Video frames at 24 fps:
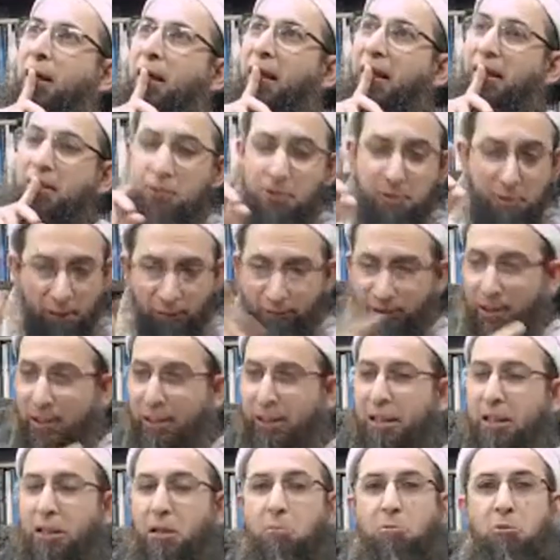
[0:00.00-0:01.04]
It's
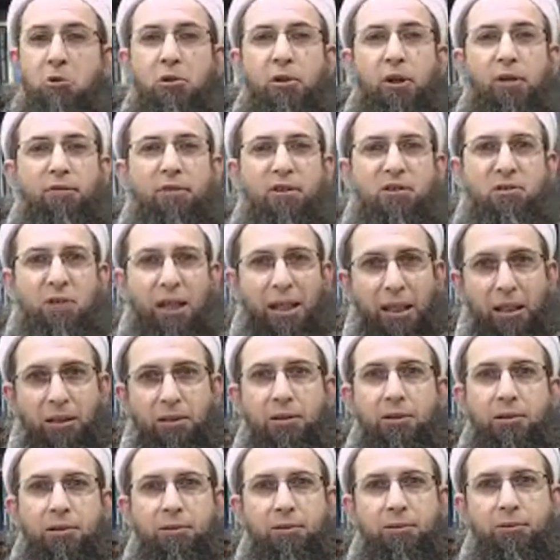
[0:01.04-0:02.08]
definitely a moon of the
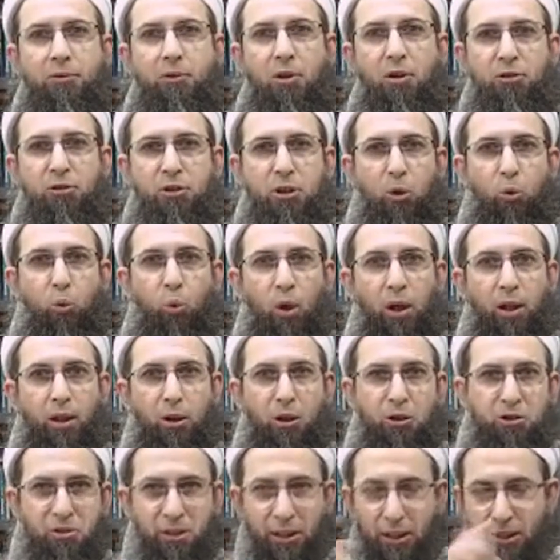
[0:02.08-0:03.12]
2nd of Shawwal
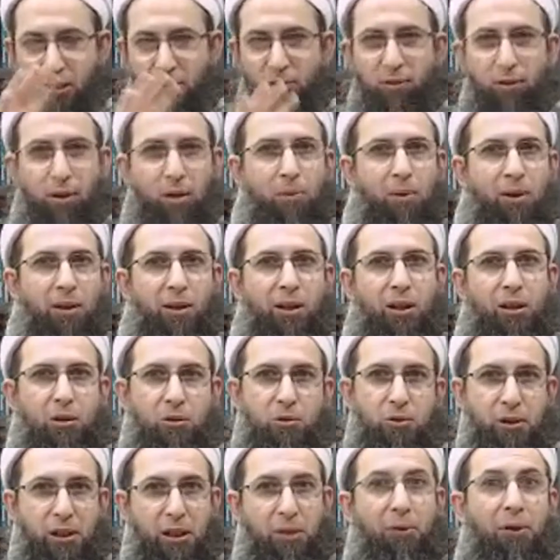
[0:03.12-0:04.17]
or 2nd of Ramadan or
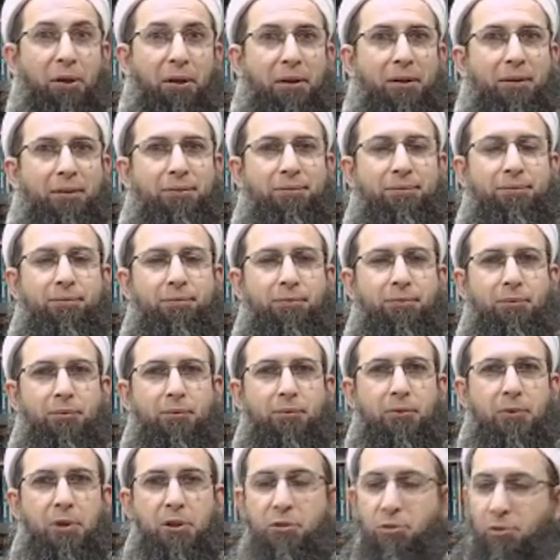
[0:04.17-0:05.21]
whatever.
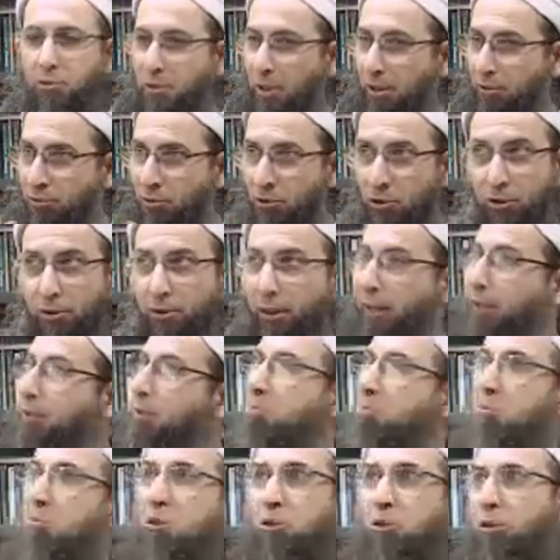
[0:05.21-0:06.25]
It doesn't look like the
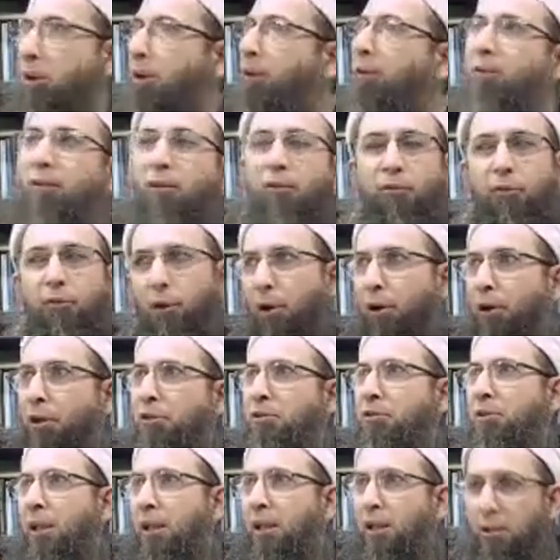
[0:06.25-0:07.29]
moon of the 1st.